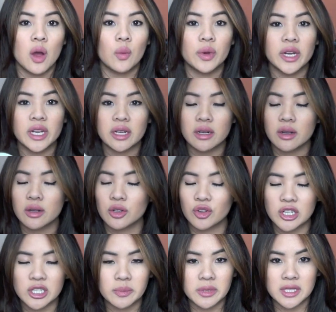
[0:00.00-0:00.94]
When
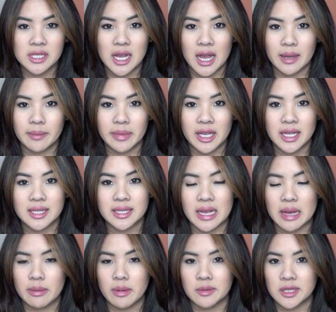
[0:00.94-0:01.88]
Christmas time hits,
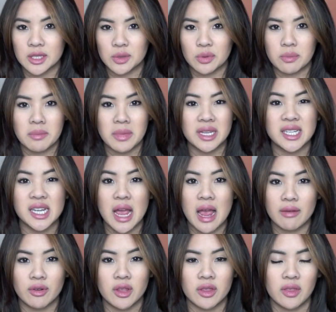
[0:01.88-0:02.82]
I'm obsessed with mint
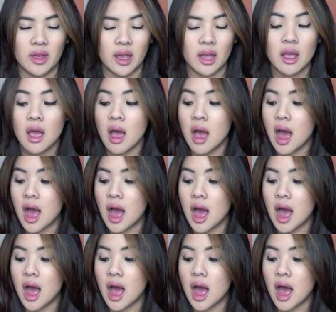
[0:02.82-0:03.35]
everything.